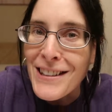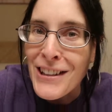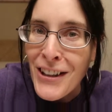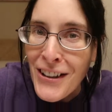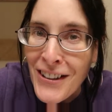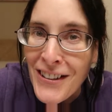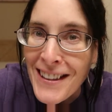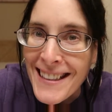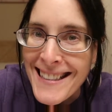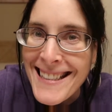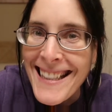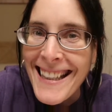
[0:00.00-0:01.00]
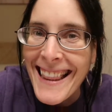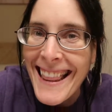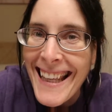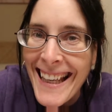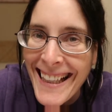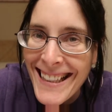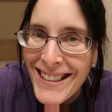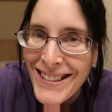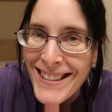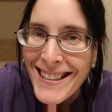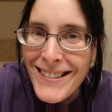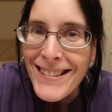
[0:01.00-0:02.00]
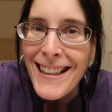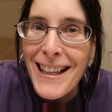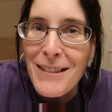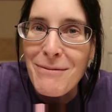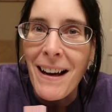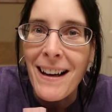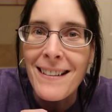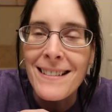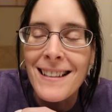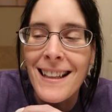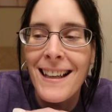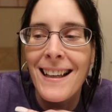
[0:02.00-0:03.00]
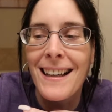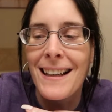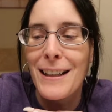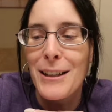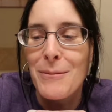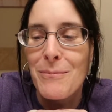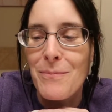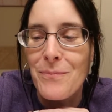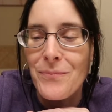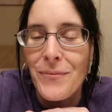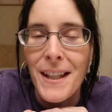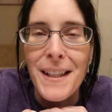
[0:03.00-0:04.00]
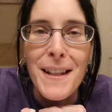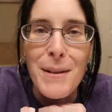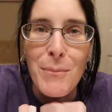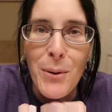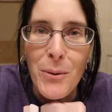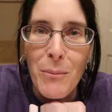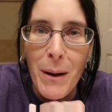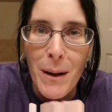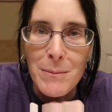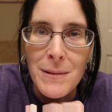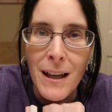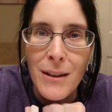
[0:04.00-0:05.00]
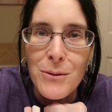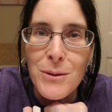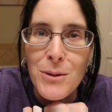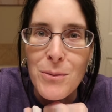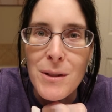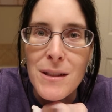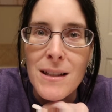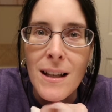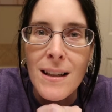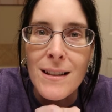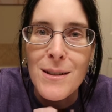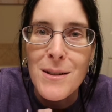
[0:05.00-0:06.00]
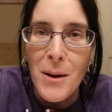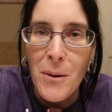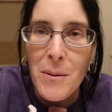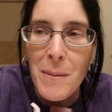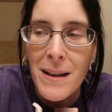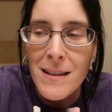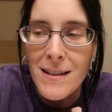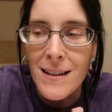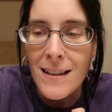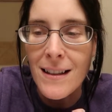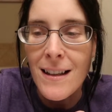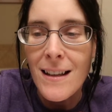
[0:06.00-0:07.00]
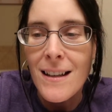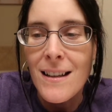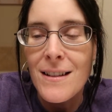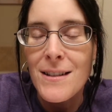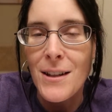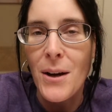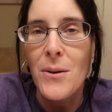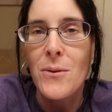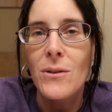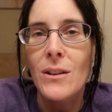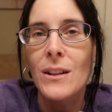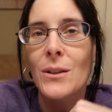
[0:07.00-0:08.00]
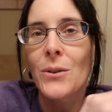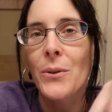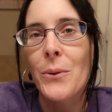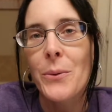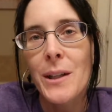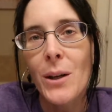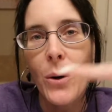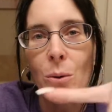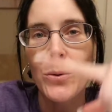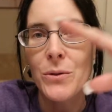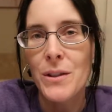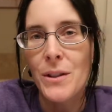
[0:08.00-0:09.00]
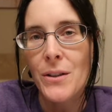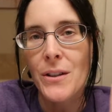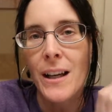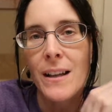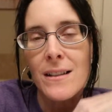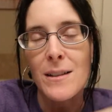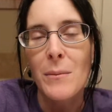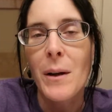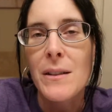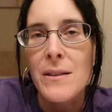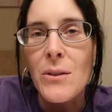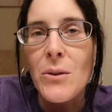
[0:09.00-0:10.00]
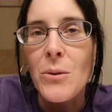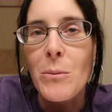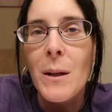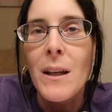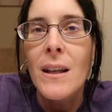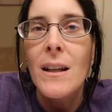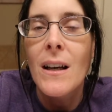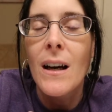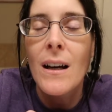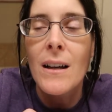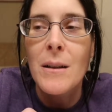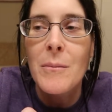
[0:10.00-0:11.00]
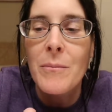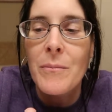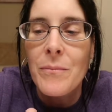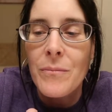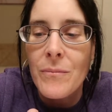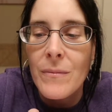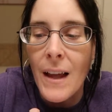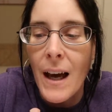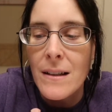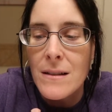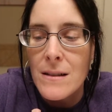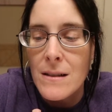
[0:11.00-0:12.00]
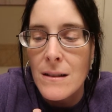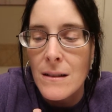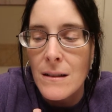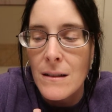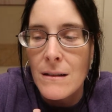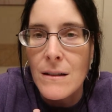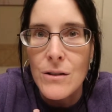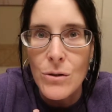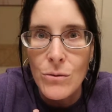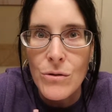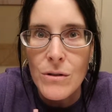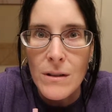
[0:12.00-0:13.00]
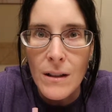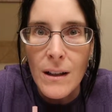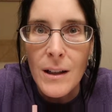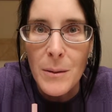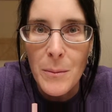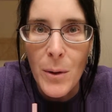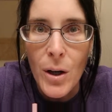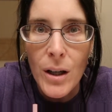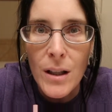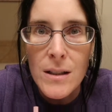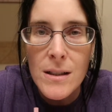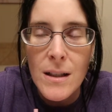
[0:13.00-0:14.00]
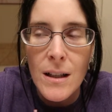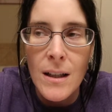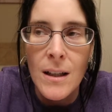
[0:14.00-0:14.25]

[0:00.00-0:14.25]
encouraged the other two to come out. And they both popped out, which was so amazing. So the little 3 holes that are next to my tube, that's the sutures and clip marks.